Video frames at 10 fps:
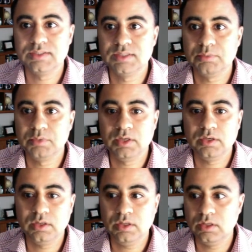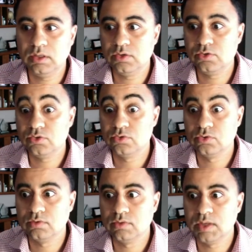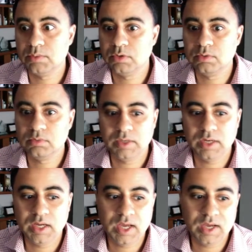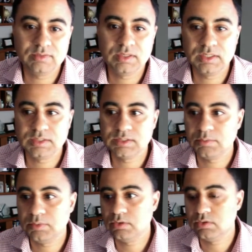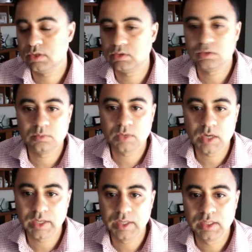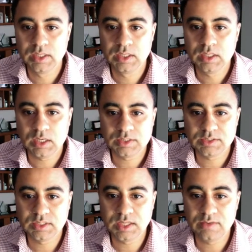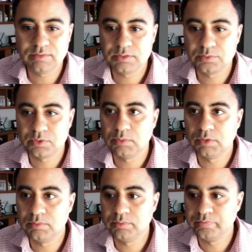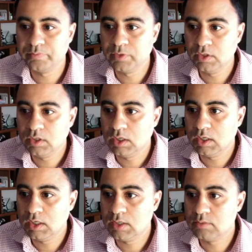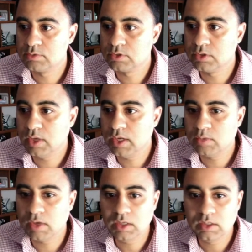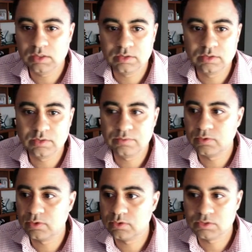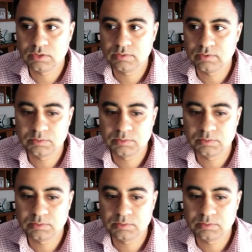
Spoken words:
update, it should solve that problem. And I have the latest update, so I don't know why I still have this problem. So anyway, this is the photo. So if I'm